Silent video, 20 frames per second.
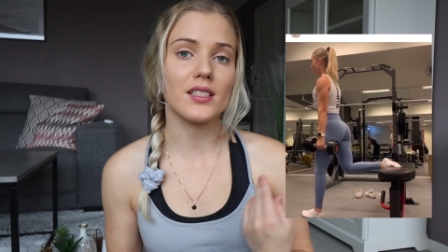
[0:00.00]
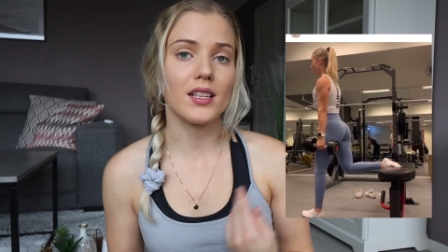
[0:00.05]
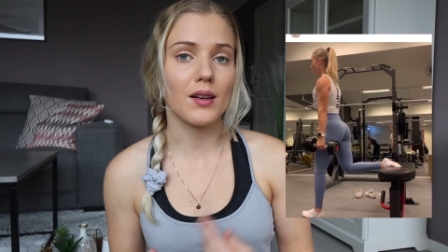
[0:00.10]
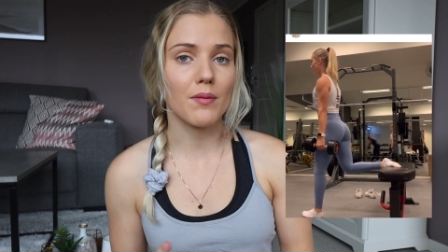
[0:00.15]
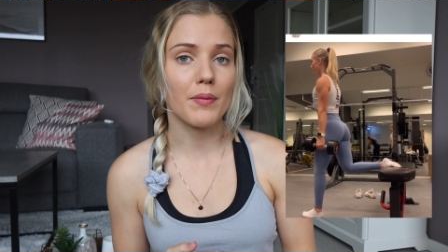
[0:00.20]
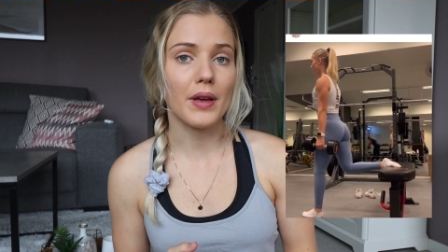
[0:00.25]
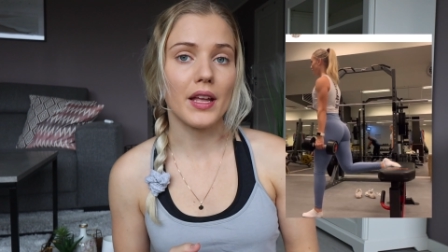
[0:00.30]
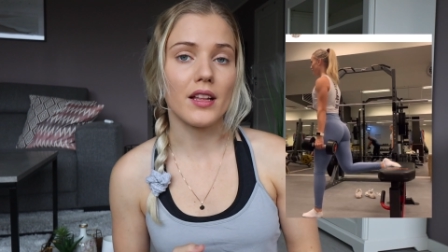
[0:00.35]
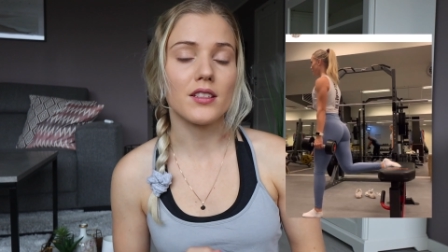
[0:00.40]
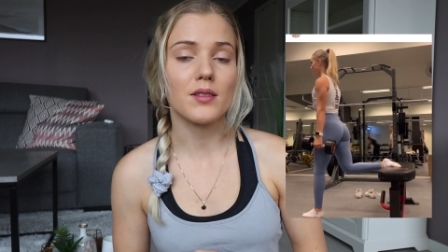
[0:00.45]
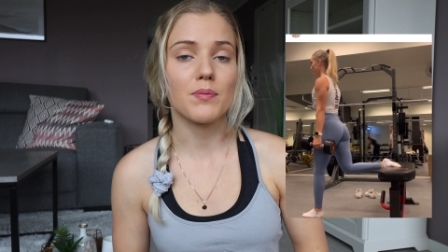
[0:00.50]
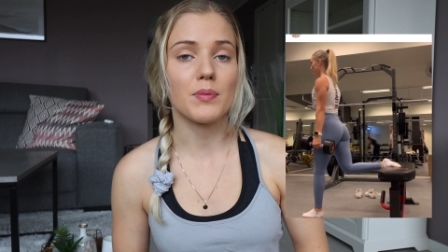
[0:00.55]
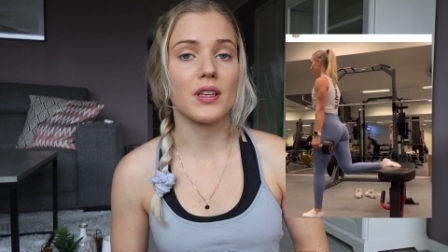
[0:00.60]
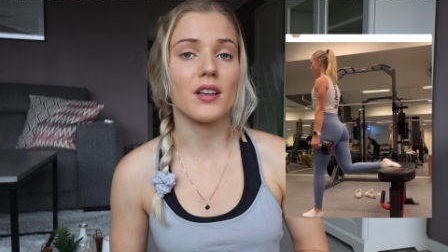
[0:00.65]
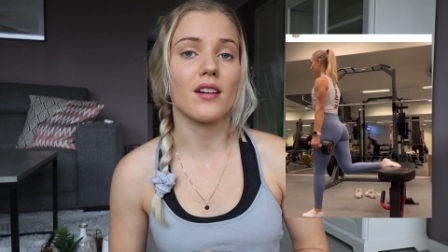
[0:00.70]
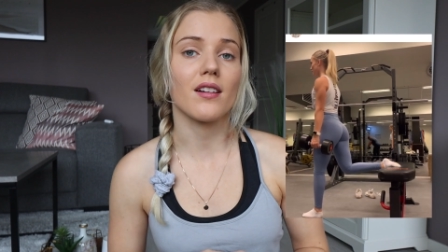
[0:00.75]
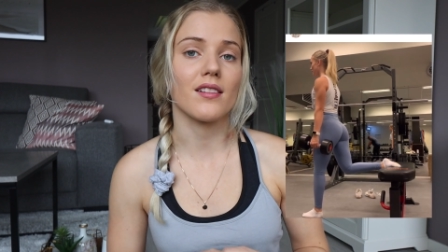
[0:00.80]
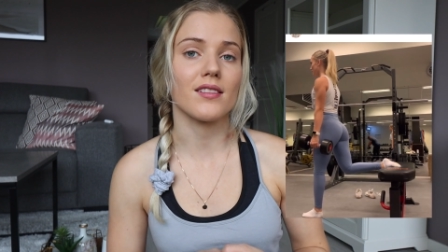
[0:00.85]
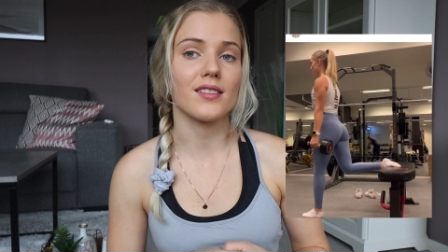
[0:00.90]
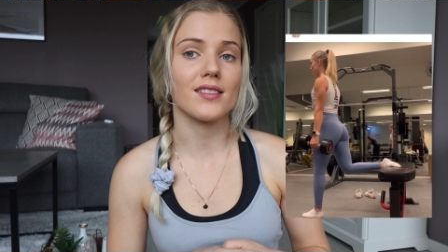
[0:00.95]
dumbbells
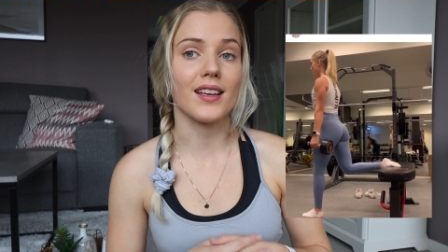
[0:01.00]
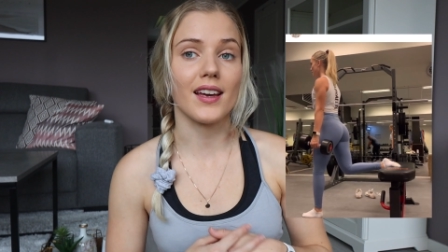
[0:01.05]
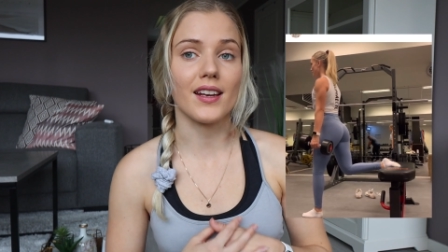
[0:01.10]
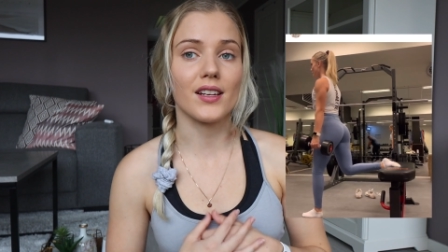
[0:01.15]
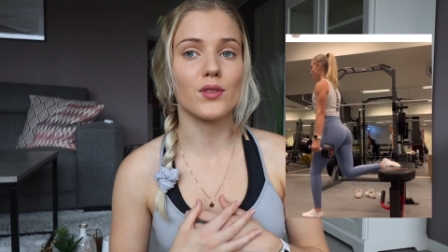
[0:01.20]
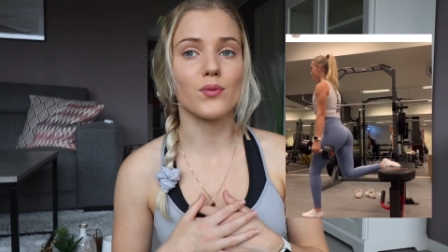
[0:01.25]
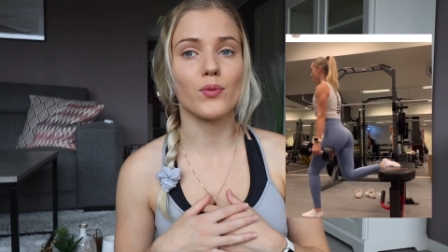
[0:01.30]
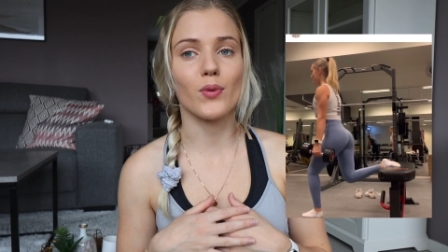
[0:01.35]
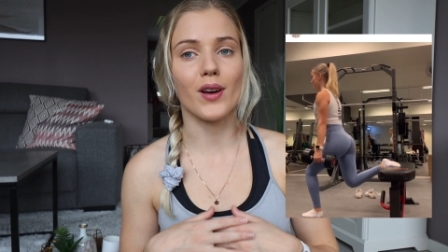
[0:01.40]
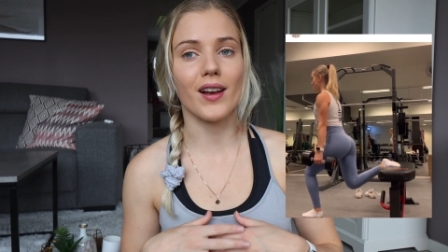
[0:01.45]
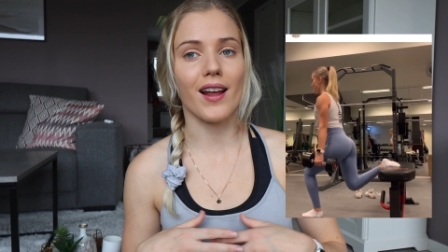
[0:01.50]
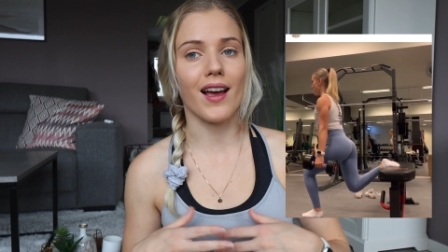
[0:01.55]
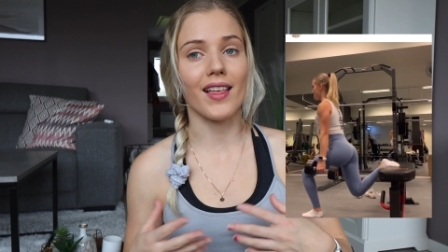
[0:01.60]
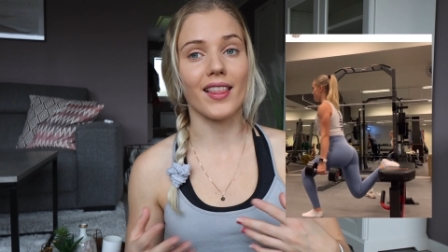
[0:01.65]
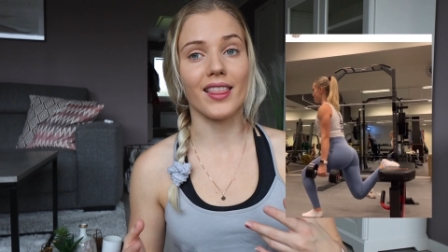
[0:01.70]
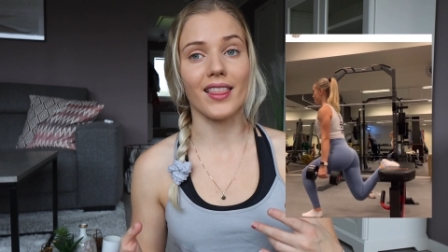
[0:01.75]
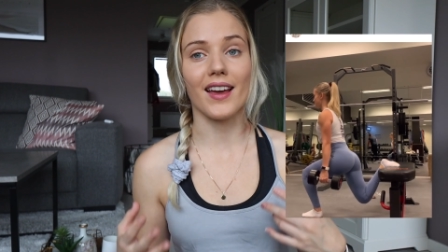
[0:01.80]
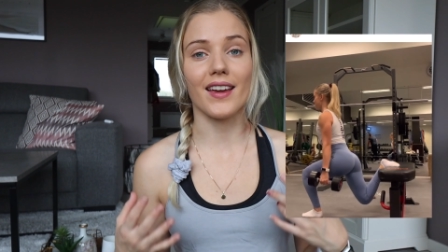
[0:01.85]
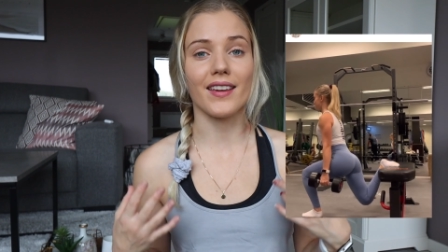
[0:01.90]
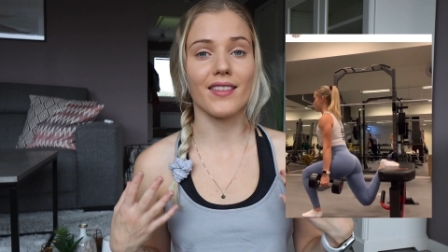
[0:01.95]
because that is what I
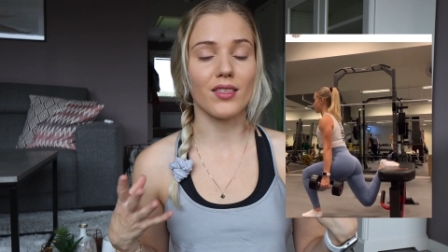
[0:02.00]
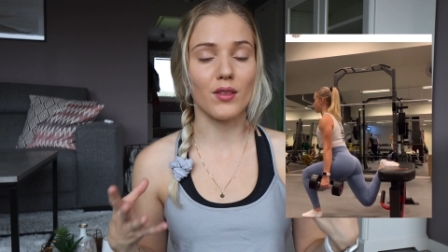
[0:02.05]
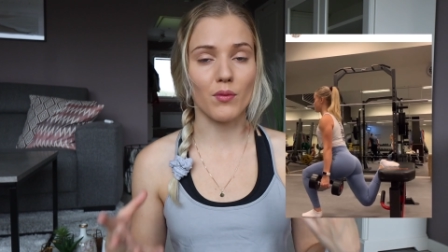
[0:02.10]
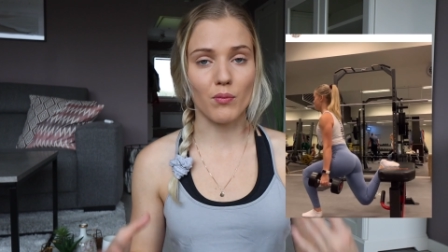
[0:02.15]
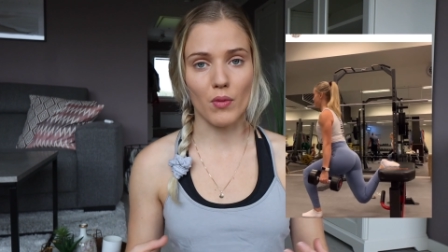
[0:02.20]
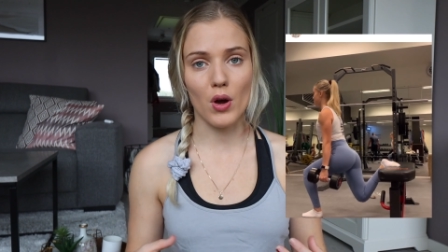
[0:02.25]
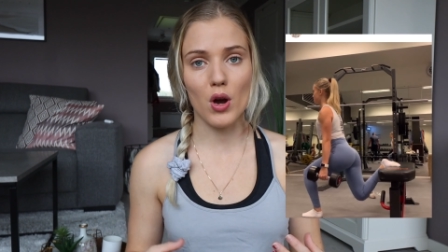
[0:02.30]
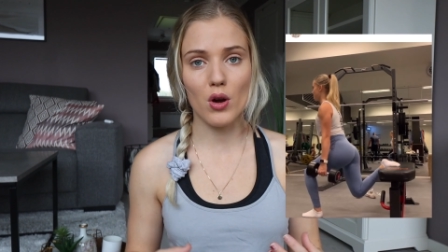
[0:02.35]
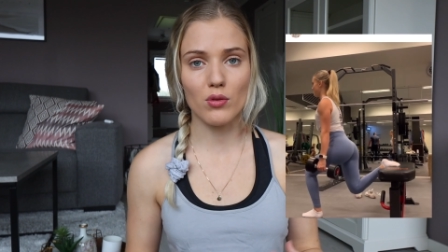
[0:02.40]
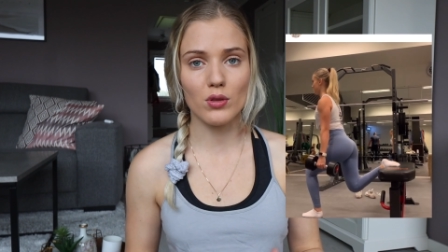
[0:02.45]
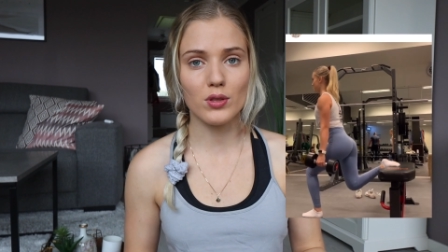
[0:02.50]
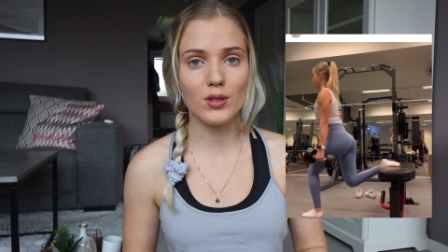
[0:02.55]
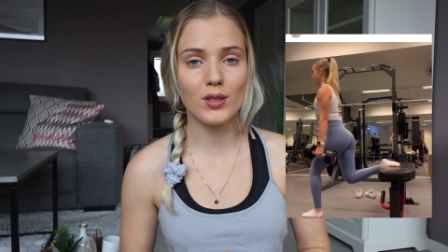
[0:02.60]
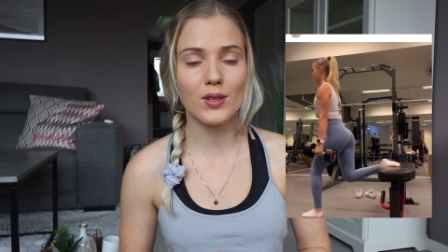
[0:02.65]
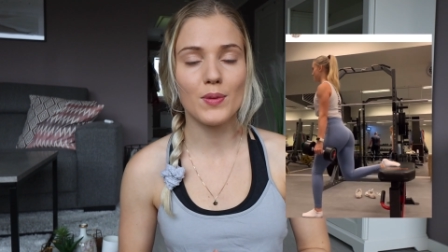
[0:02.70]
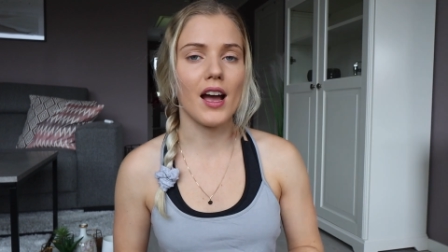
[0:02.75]
like the most.